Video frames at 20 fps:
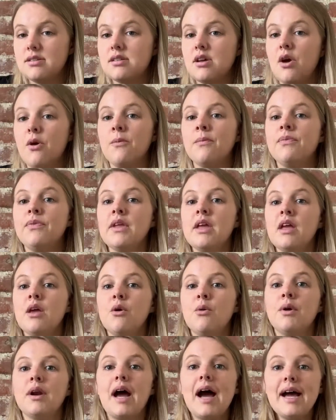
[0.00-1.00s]
So
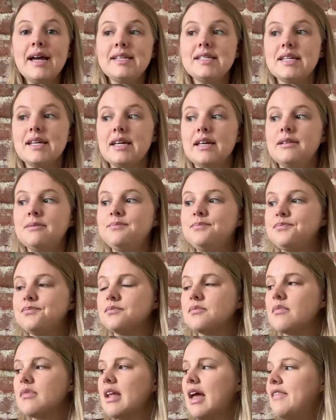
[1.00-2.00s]
what I did,
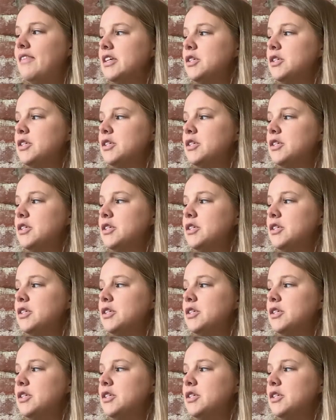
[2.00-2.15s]
and